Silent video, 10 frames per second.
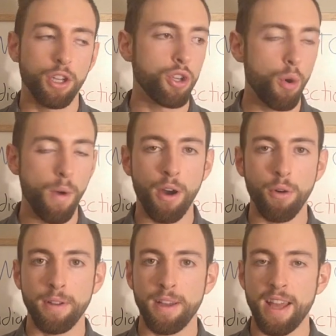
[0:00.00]
go
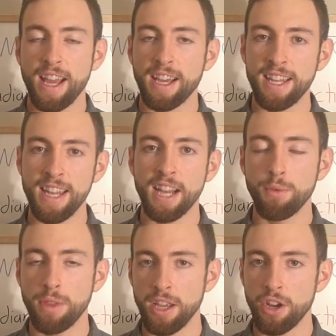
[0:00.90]
out, connect
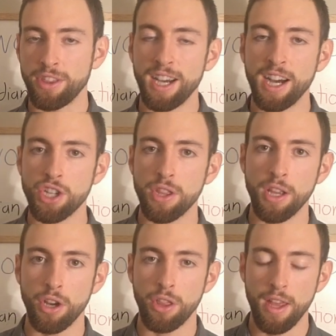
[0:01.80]
with the earth, touch
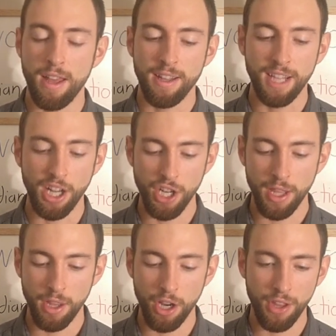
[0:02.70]
the earth.
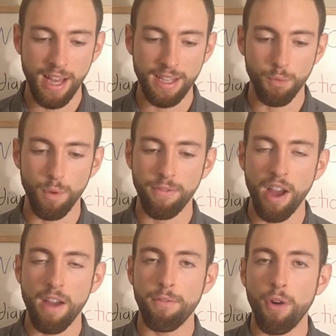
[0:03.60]
Touching the earth we've
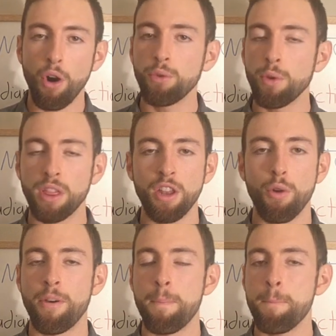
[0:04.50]
evolved with it
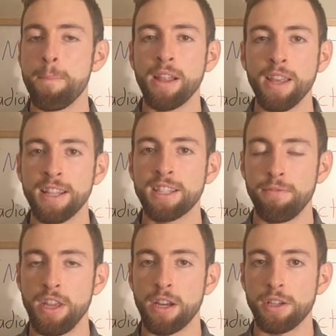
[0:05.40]
over millions
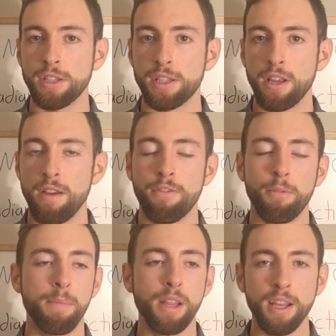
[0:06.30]
of years. For
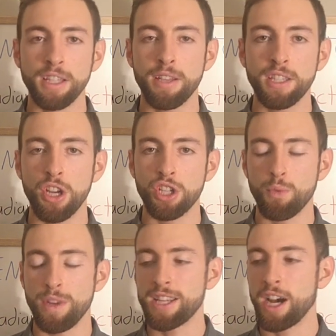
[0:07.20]
millions of years,
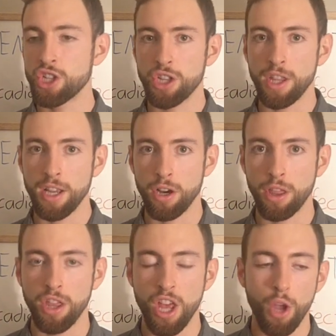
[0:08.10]
we touched the
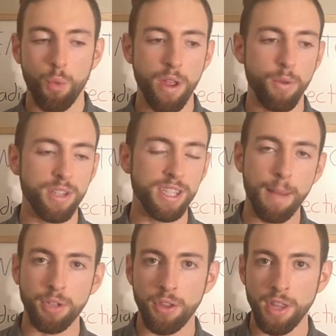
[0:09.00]
earth. We
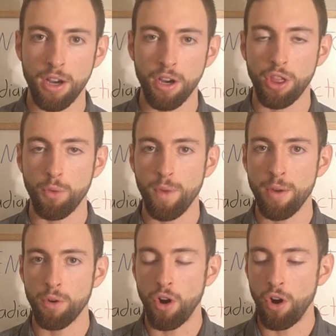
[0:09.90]
slept on the earth. We
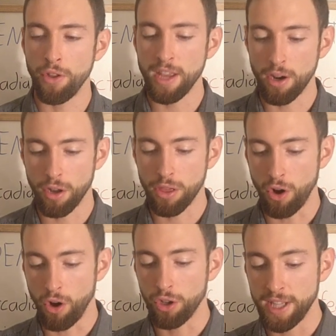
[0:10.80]
were on the earth
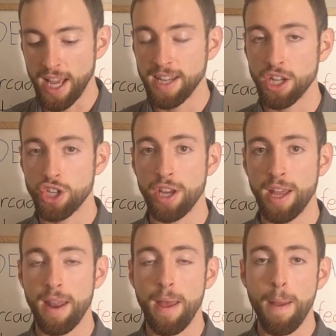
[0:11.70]
all day, touching
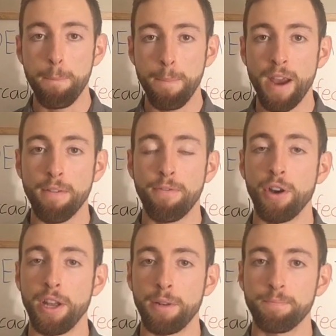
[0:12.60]
it
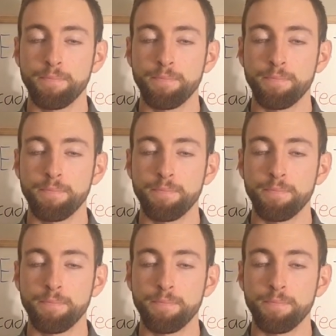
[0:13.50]
barefoot.